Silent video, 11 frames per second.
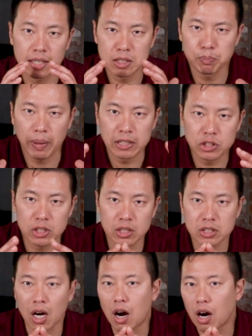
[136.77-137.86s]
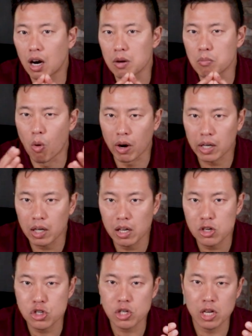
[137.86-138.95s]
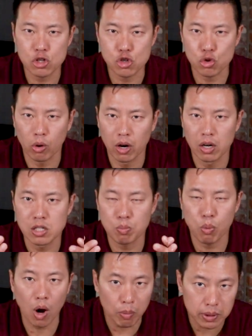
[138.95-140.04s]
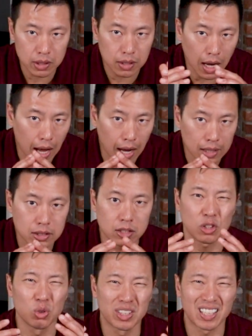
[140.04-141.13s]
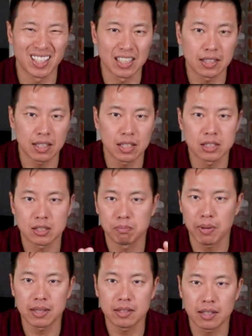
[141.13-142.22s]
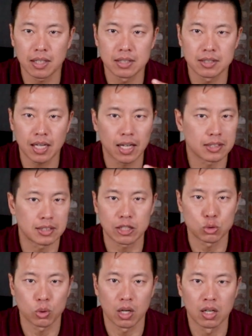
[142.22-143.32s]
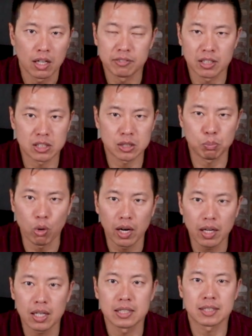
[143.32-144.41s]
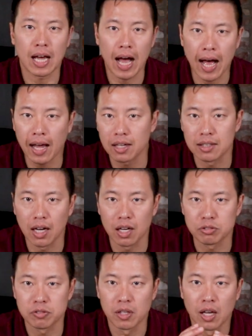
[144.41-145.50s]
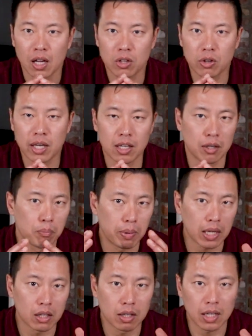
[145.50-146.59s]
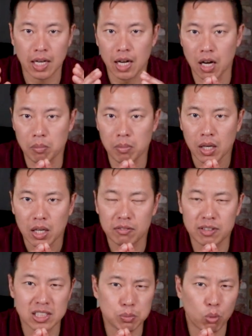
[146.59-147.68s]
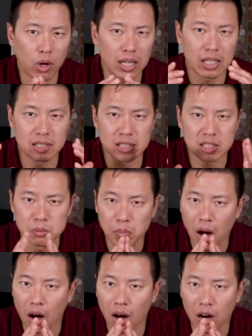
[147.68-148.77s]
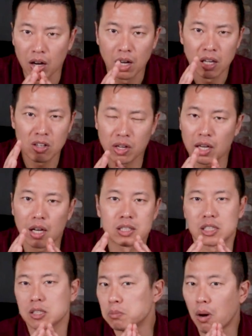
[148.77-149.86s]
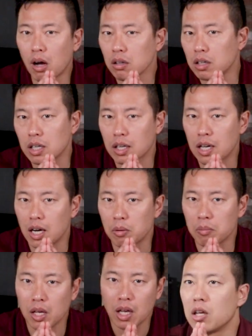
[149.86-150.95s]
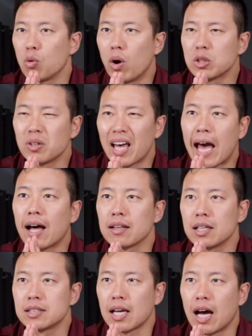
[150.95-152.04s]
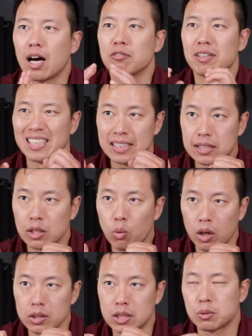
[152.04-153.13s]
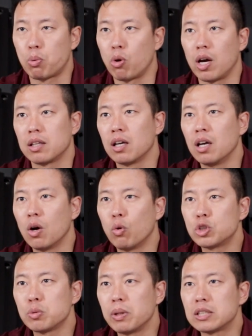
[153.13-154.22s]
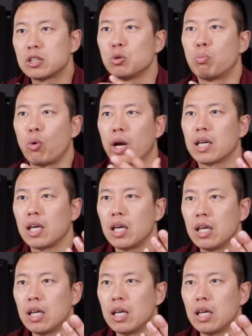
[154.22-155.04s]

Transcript: expenses are mortgage, insurance, property tax, utilities, maintenance, etc. If the spread is high enough, you get a bigger income. If the spread is small, you get a smaller income. You want to at least have zero spread, which means you break